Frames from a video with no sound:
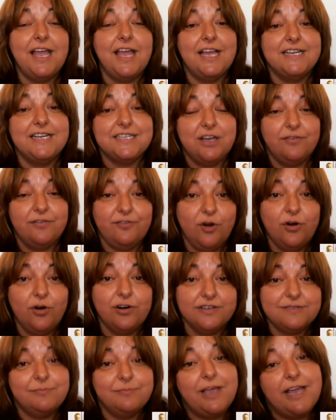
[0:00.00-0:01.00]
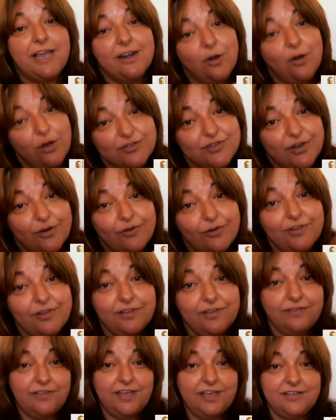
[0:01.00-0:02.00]
of course, men also,
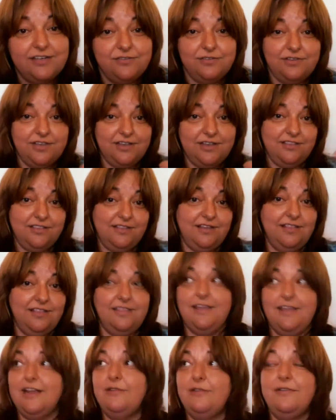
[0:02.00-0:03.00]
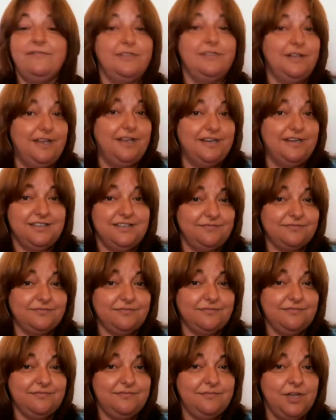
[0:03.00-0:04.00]
they do the equivalent
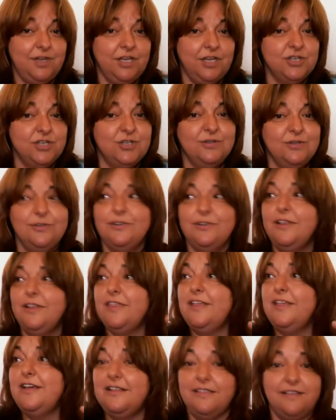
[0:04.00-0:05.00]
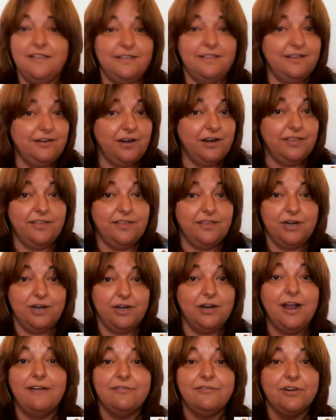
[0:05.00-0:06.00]
to the
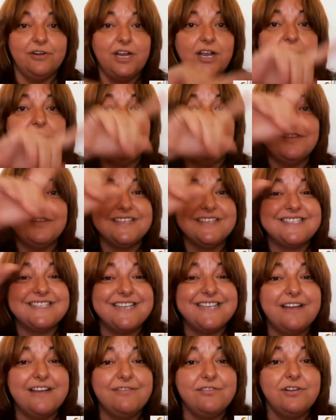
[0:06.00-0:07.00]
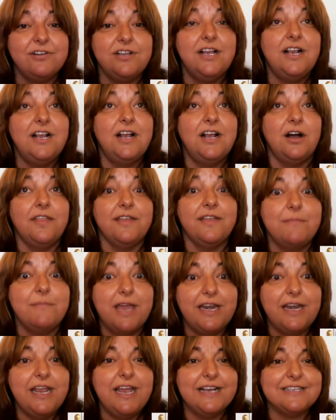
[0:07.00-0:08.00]
recovering of the several or the
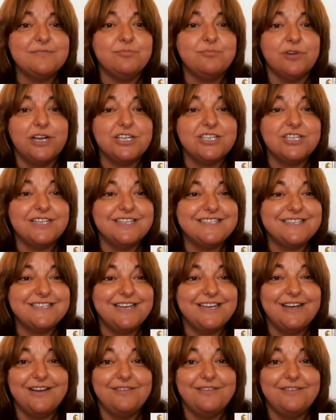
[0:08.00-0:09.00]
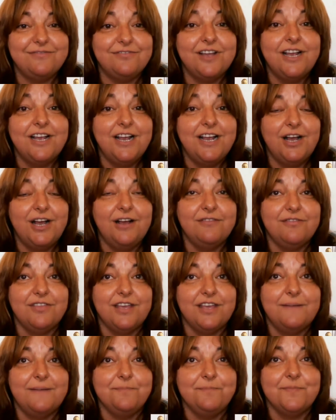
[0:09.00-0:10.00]
many expressions of
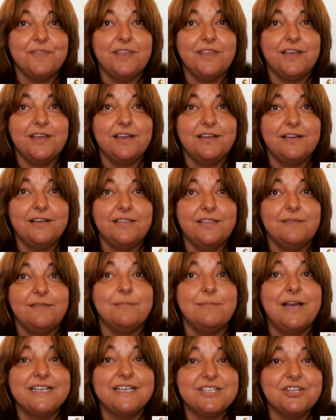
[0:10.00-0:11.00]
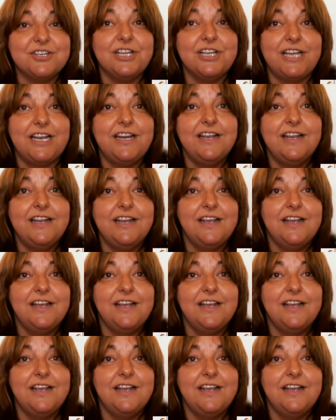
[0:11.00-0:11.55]
the masculine